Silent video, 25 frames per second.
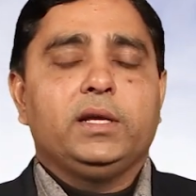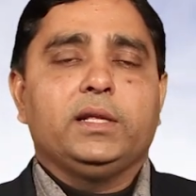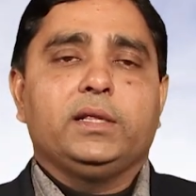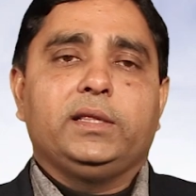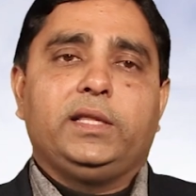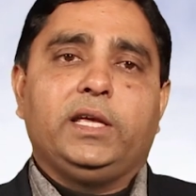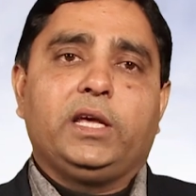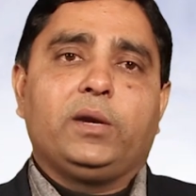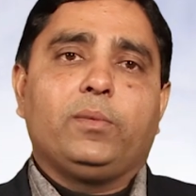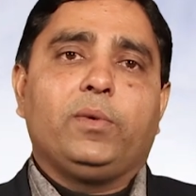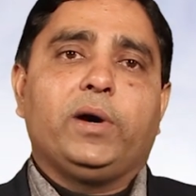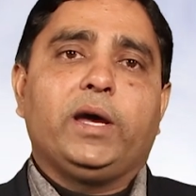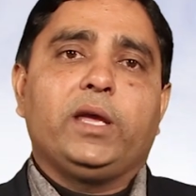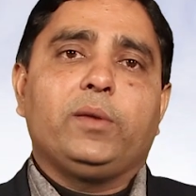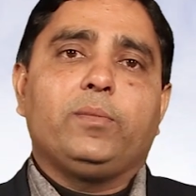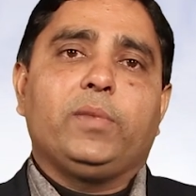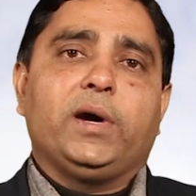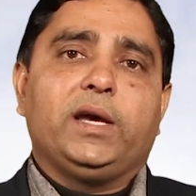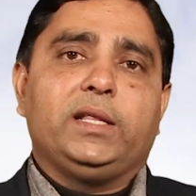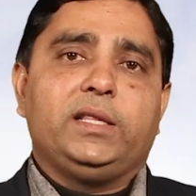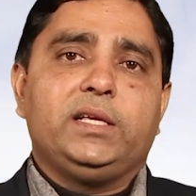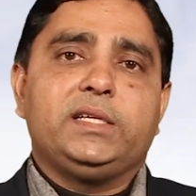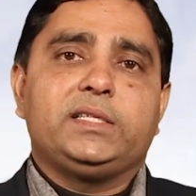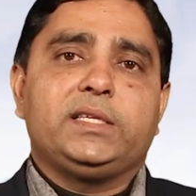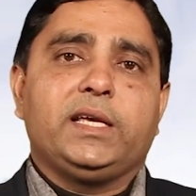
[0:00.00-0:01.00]
Thereby,
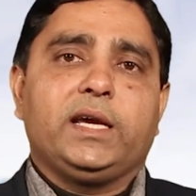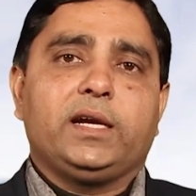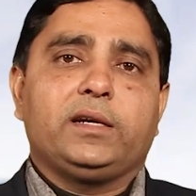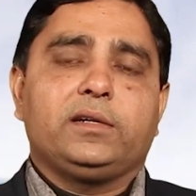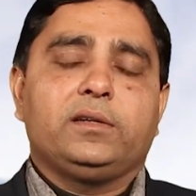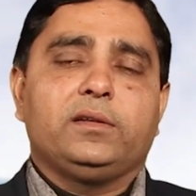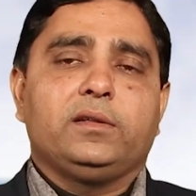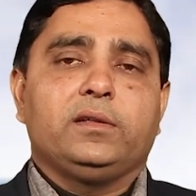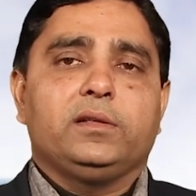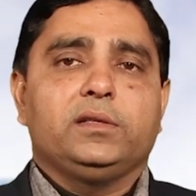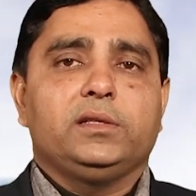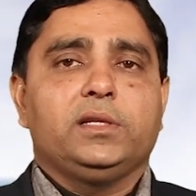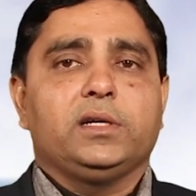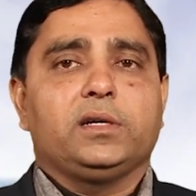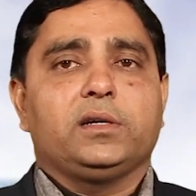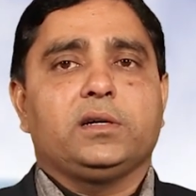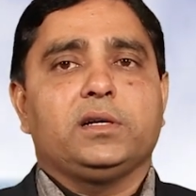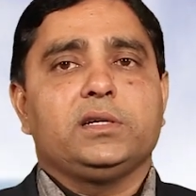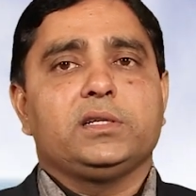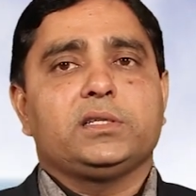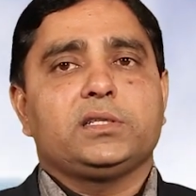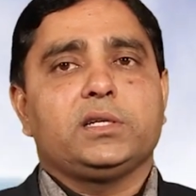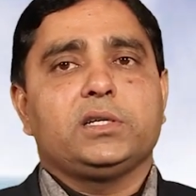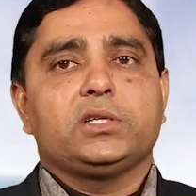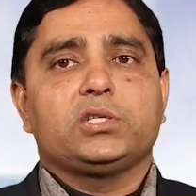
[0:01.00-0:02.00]
by this act, the
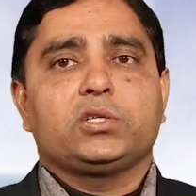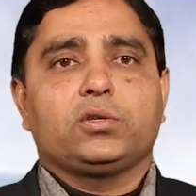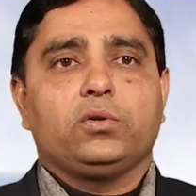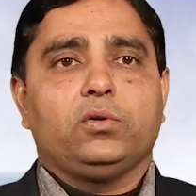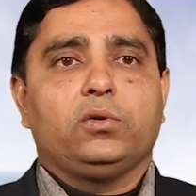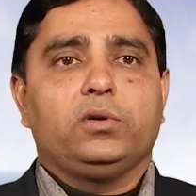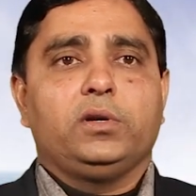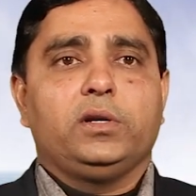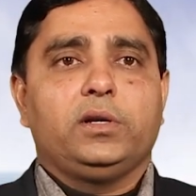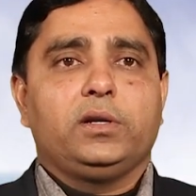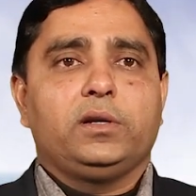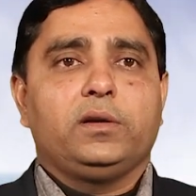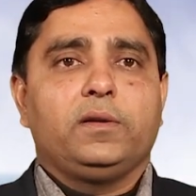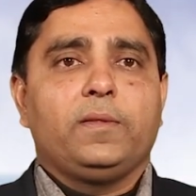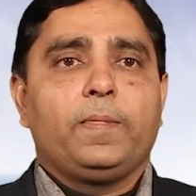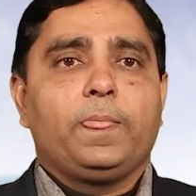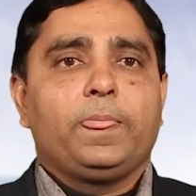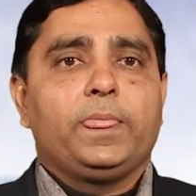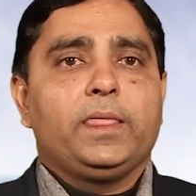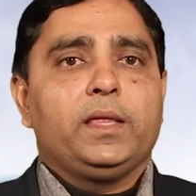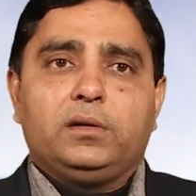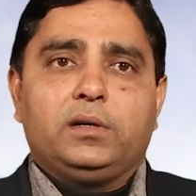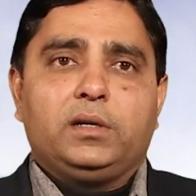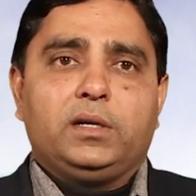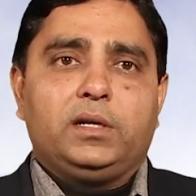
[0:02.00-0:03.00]
concerned scholar
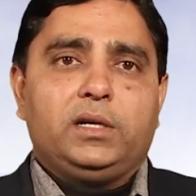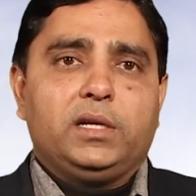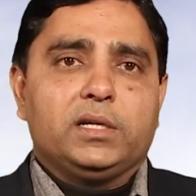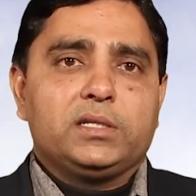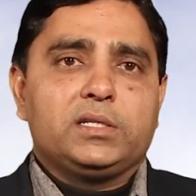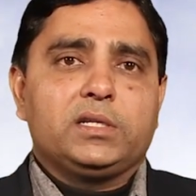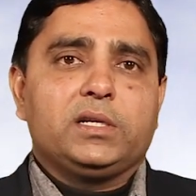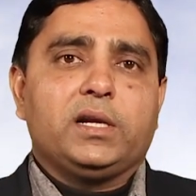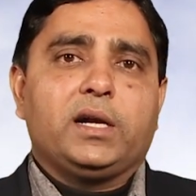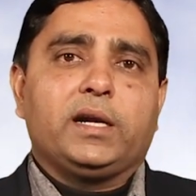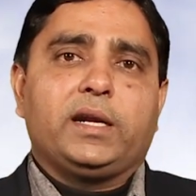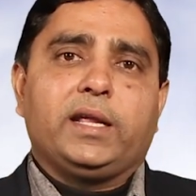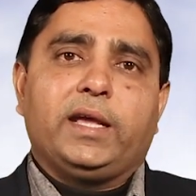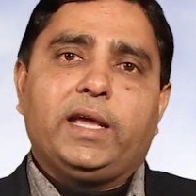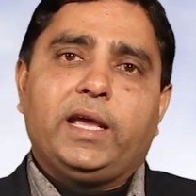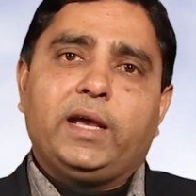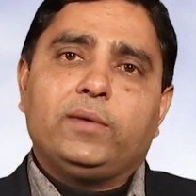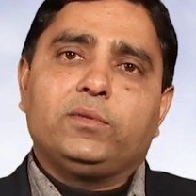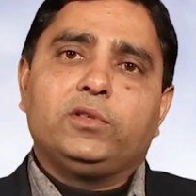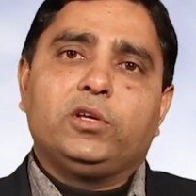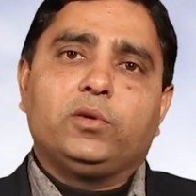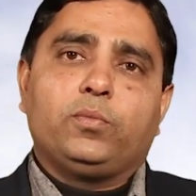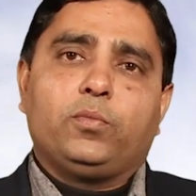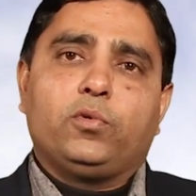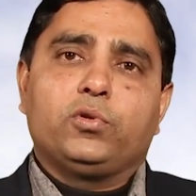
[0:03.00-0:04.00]
does not
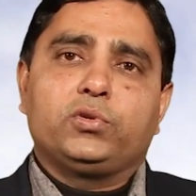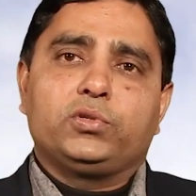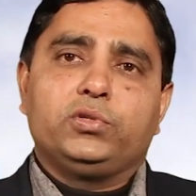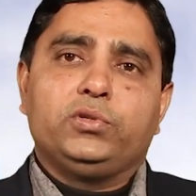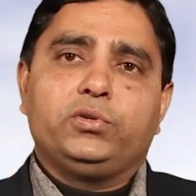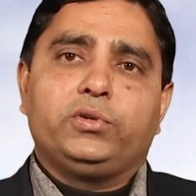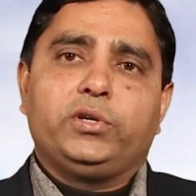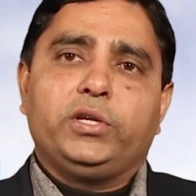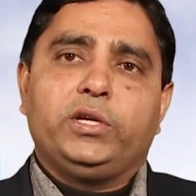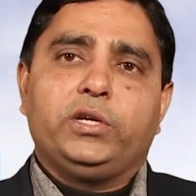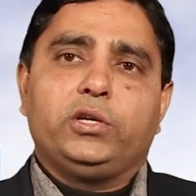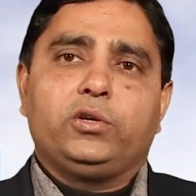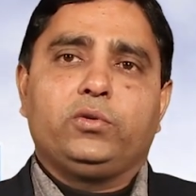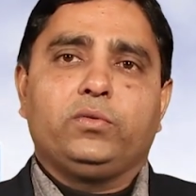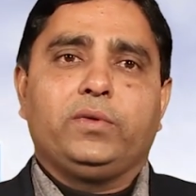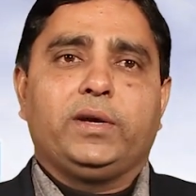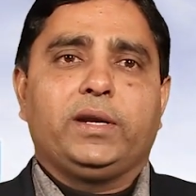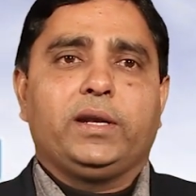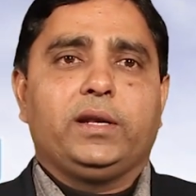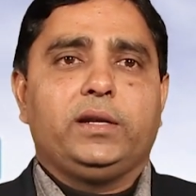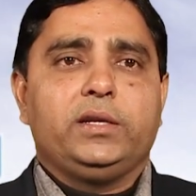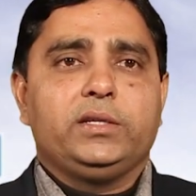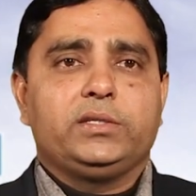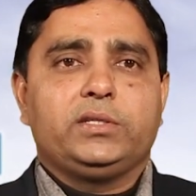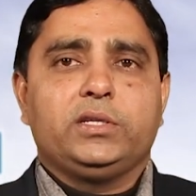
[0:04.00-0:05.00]
have the opportunity to
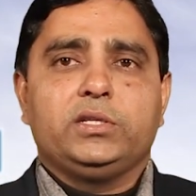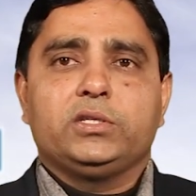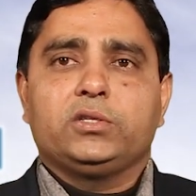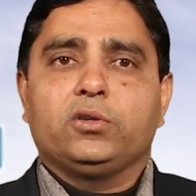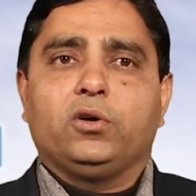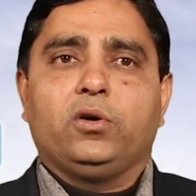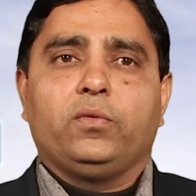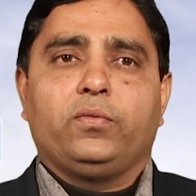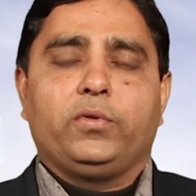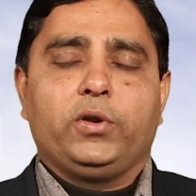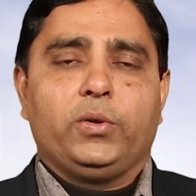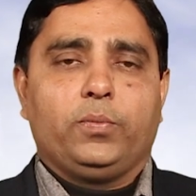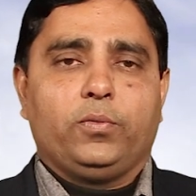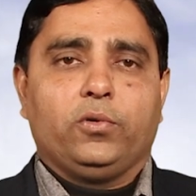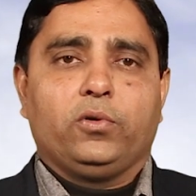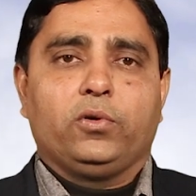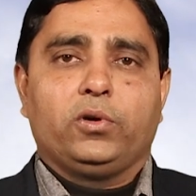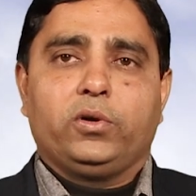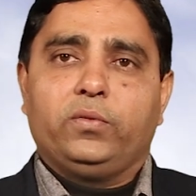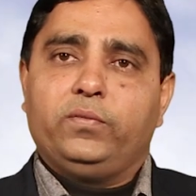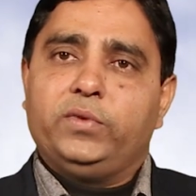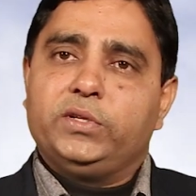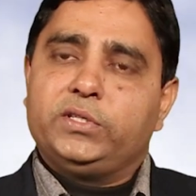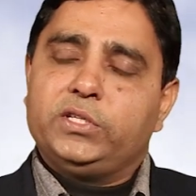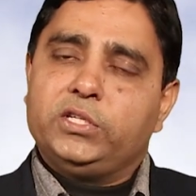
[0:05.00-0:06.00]
analysis of
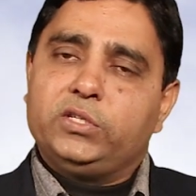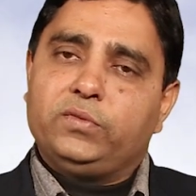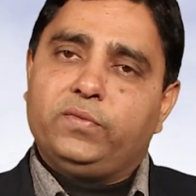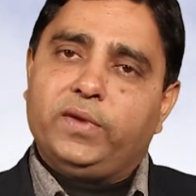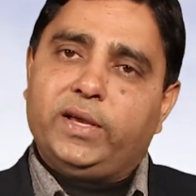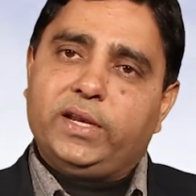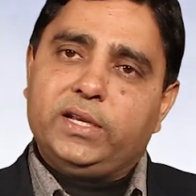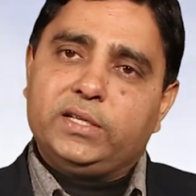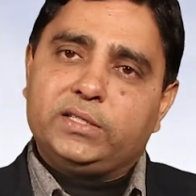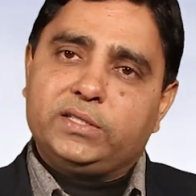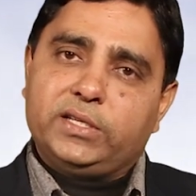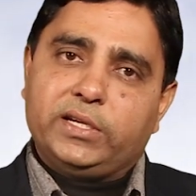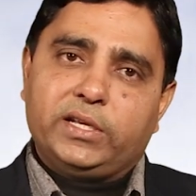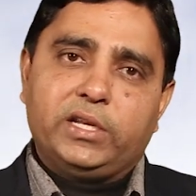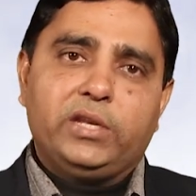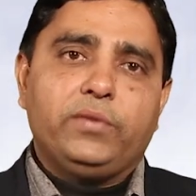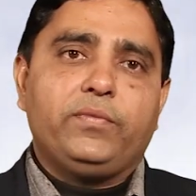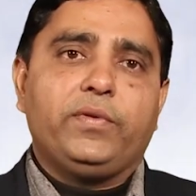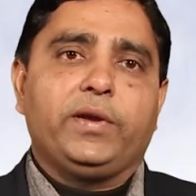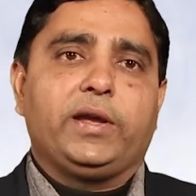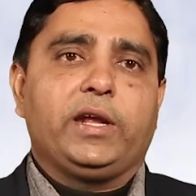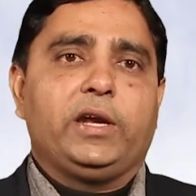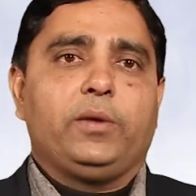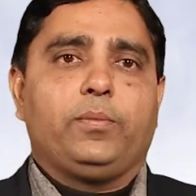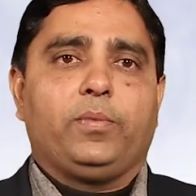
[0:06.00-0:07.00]
report, which is very
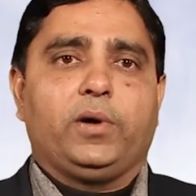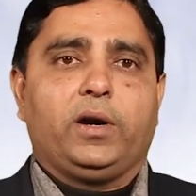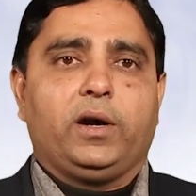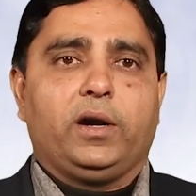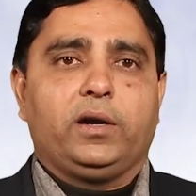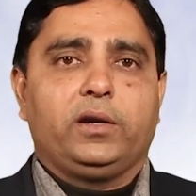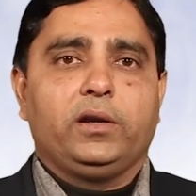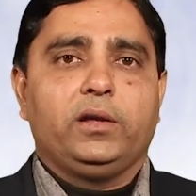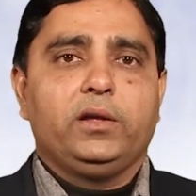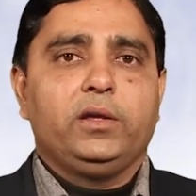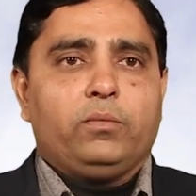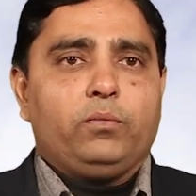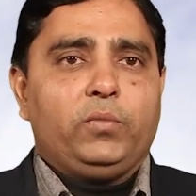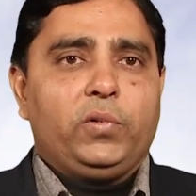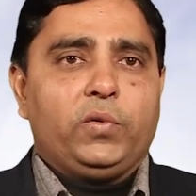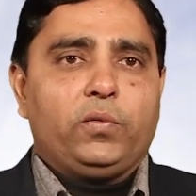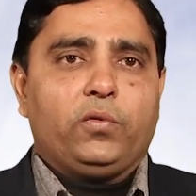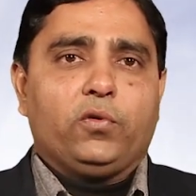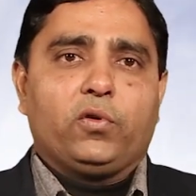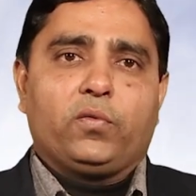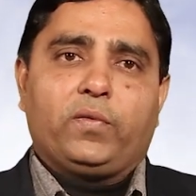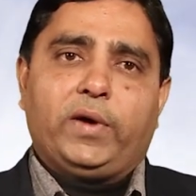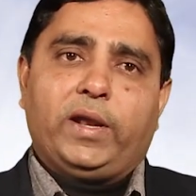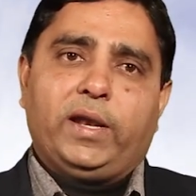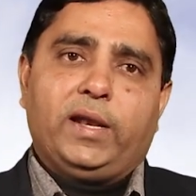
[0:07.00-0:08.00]
significant part
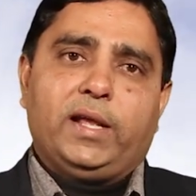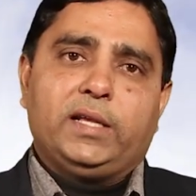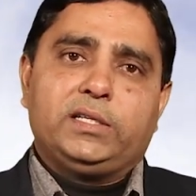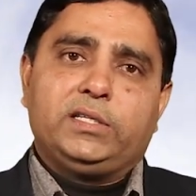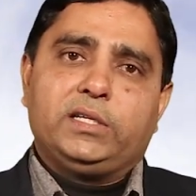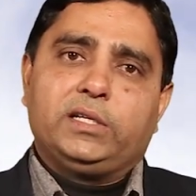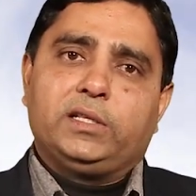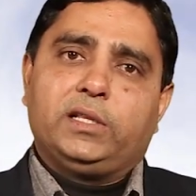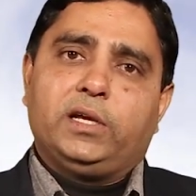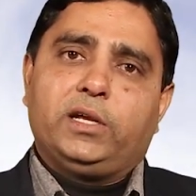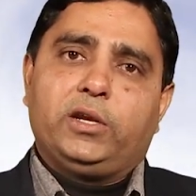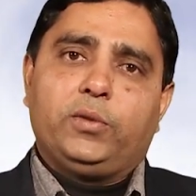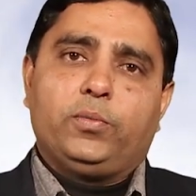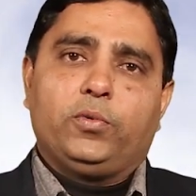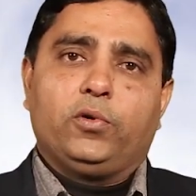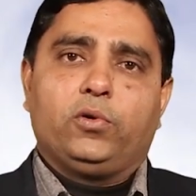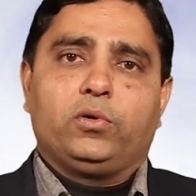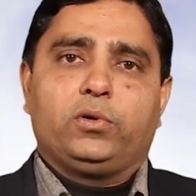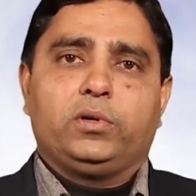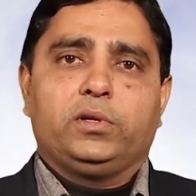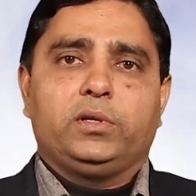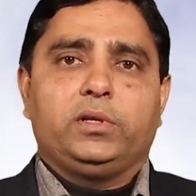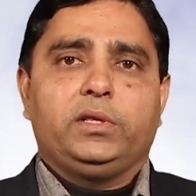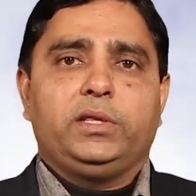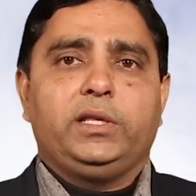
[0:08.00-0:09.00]
before finalizing the
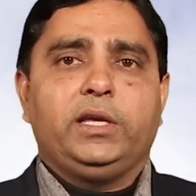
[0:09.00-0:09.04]
report.